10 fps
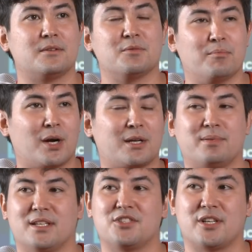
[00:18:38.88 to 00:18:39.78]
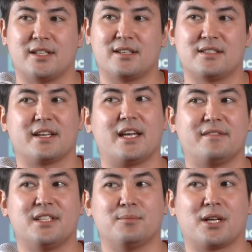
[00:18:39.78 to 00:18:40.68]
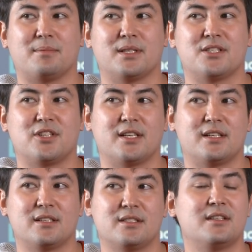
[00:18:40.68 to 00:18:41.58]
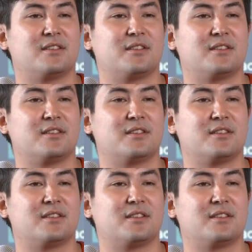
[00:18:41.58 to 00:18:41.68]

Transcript: marketplace traders, like NFT marketplace traders.